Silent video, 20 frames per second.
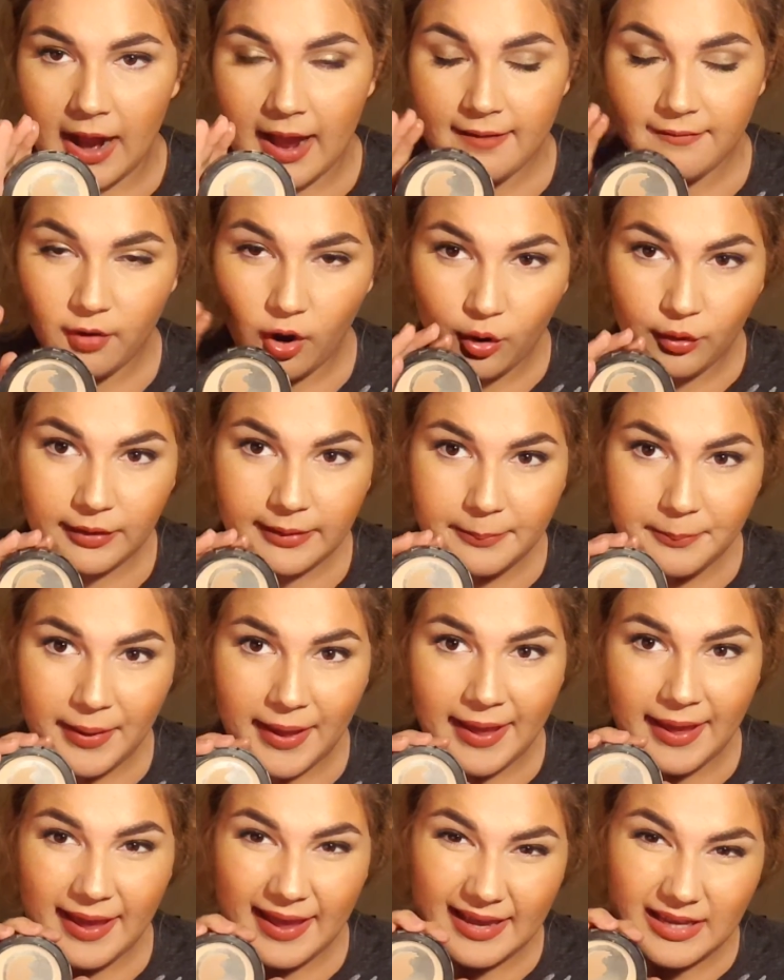I've already
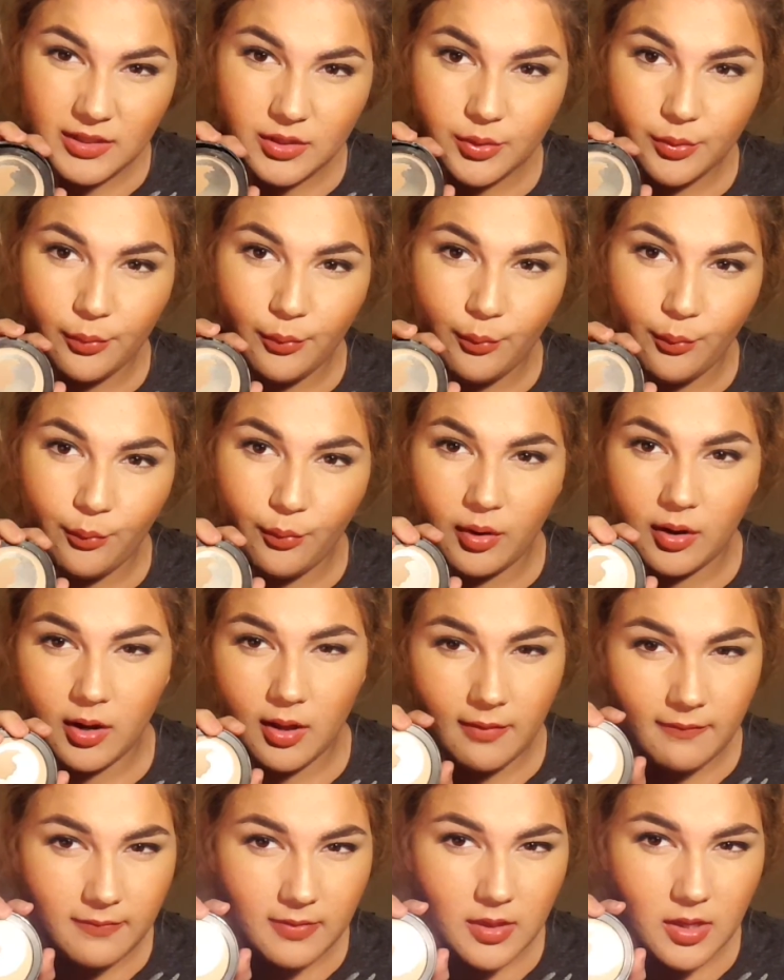panned one
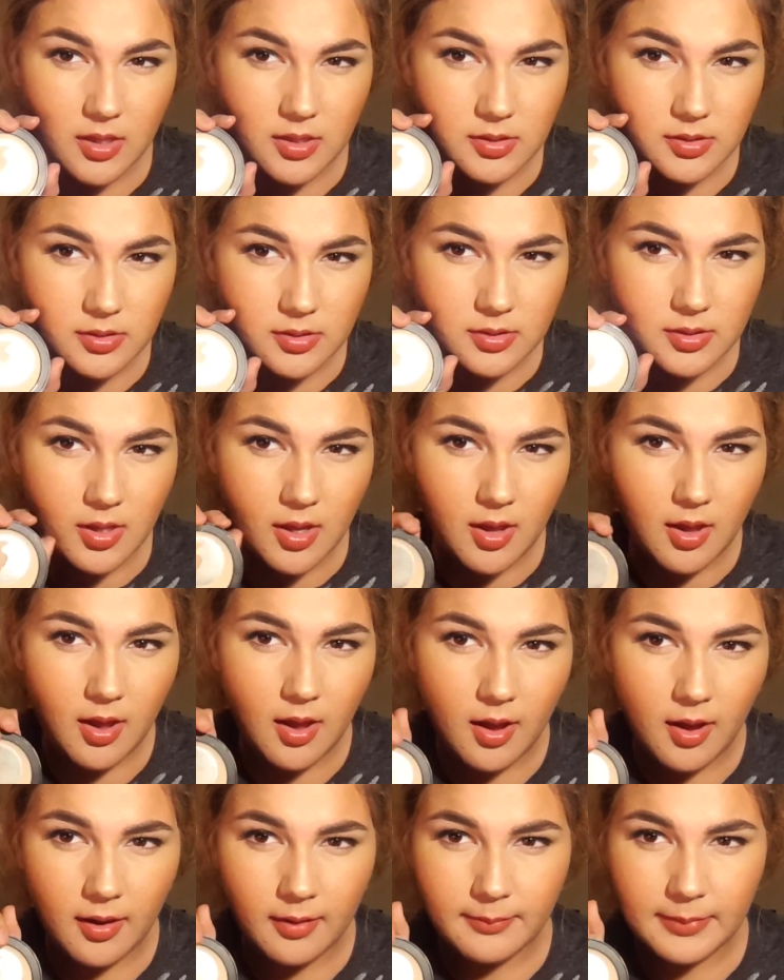of these.
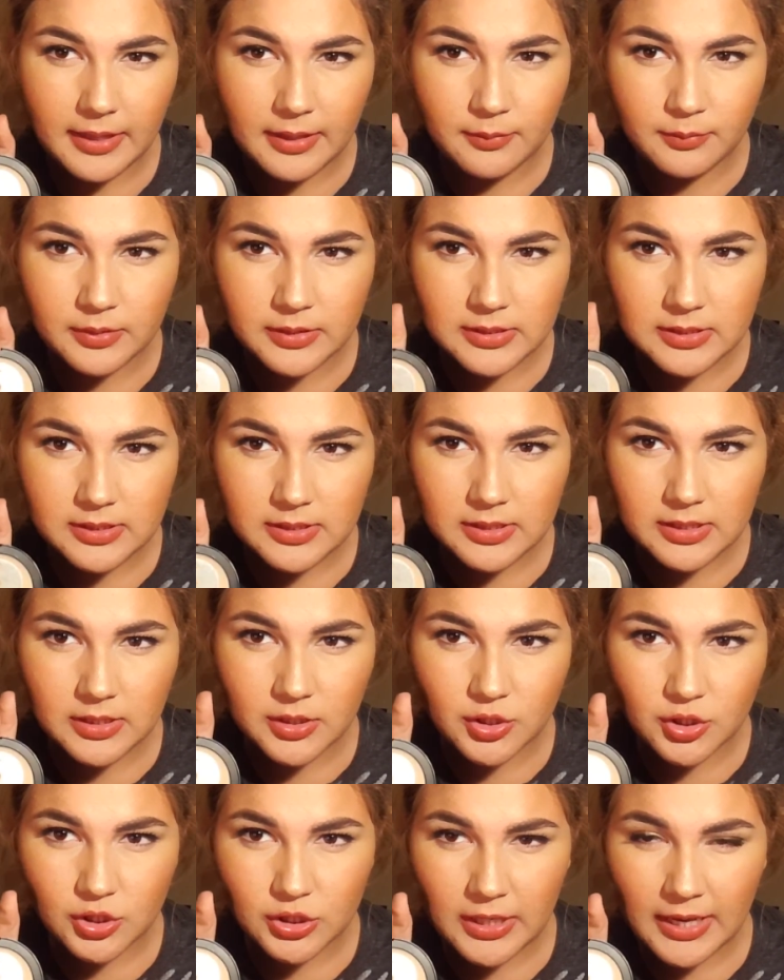It was the
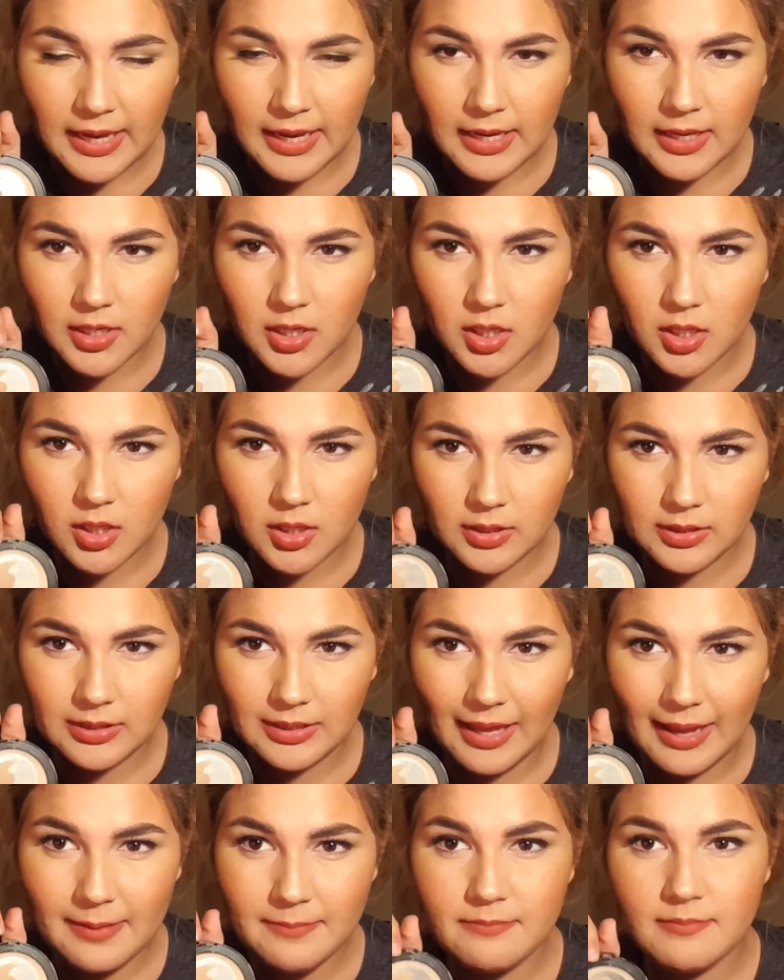shade
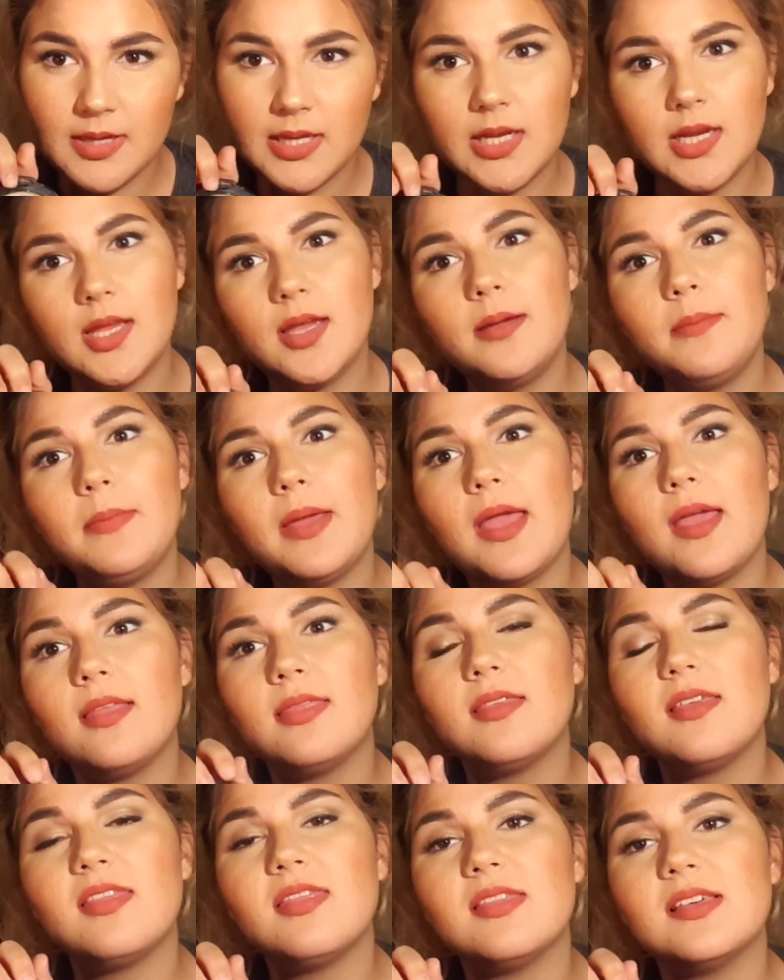light medium,
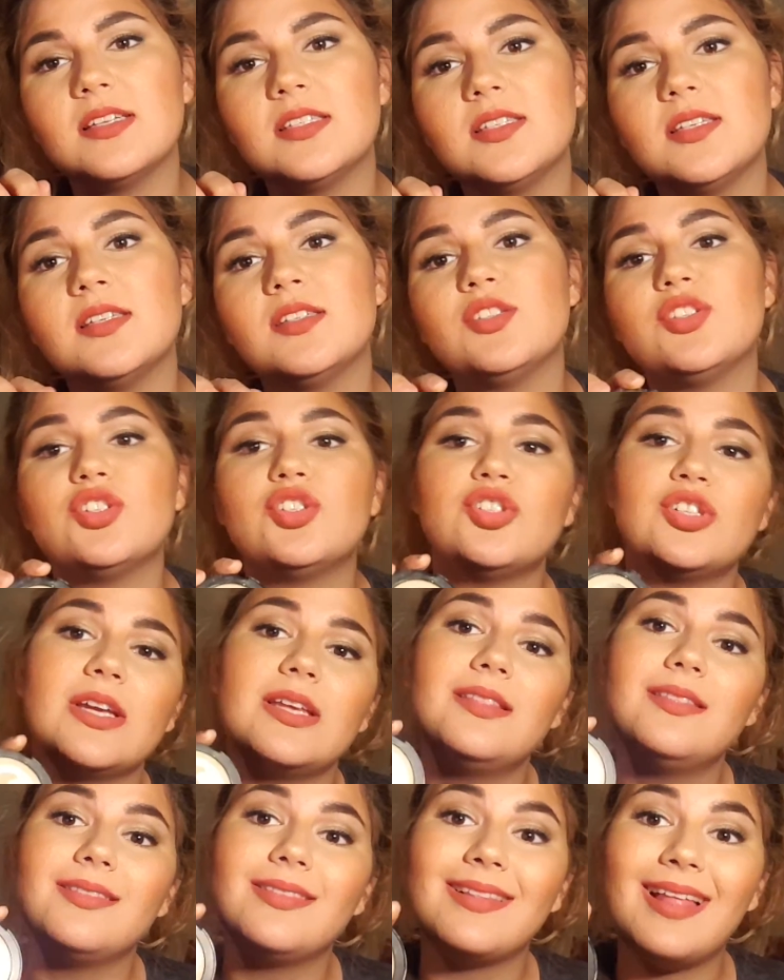and then this is the
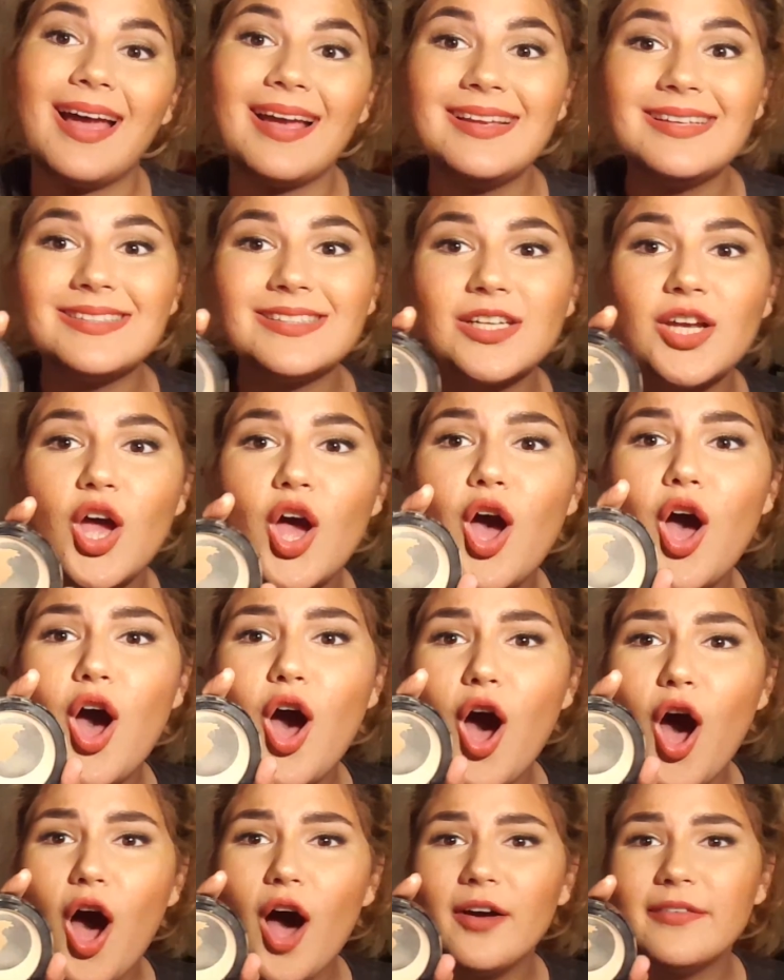shade light.
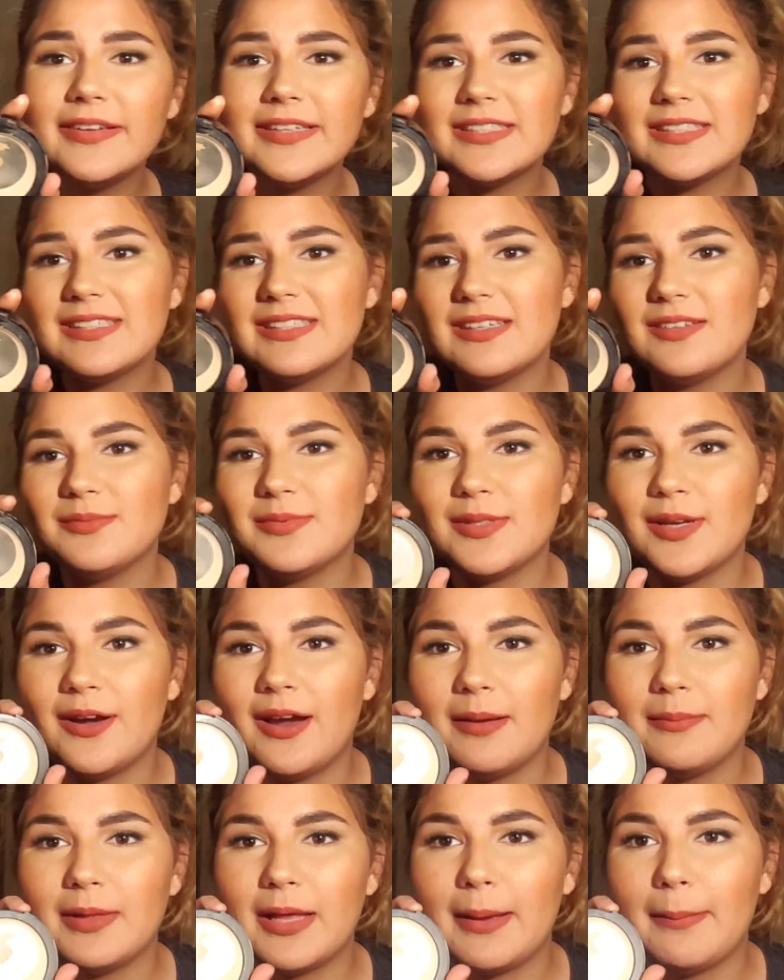Obviously, I'm sorry,
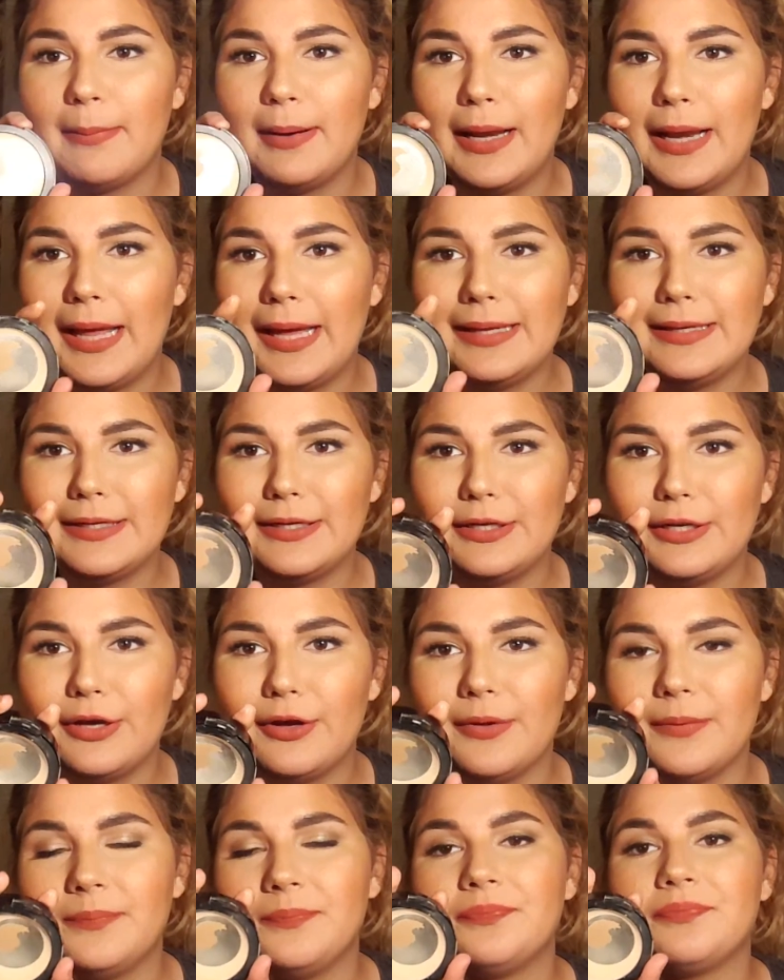I'm like blinding
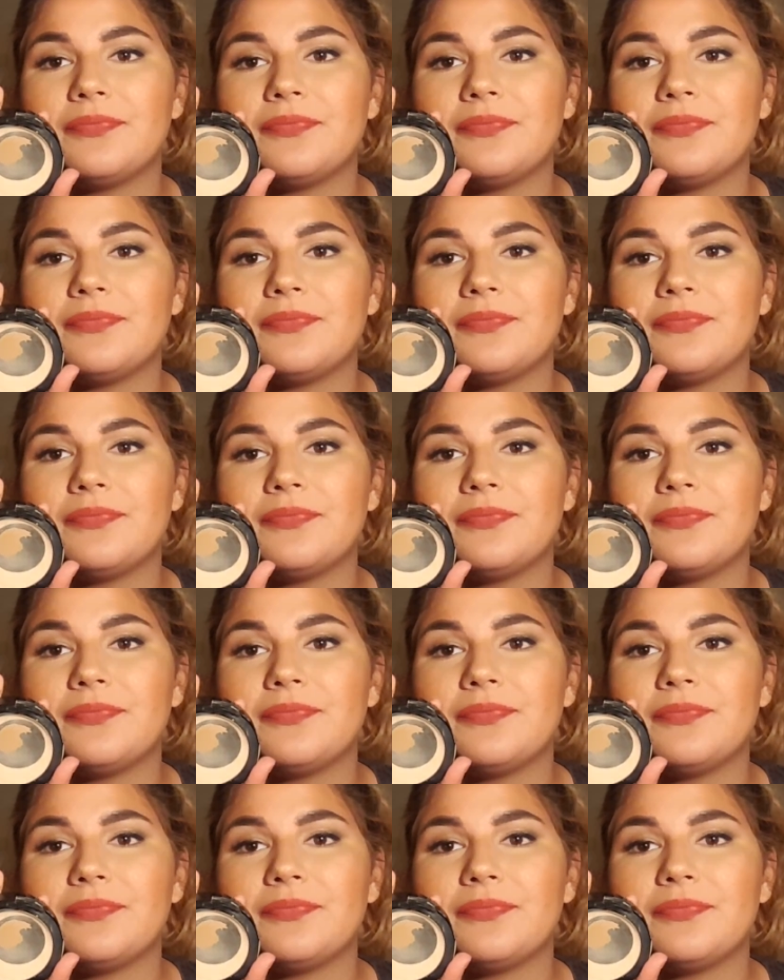y'all.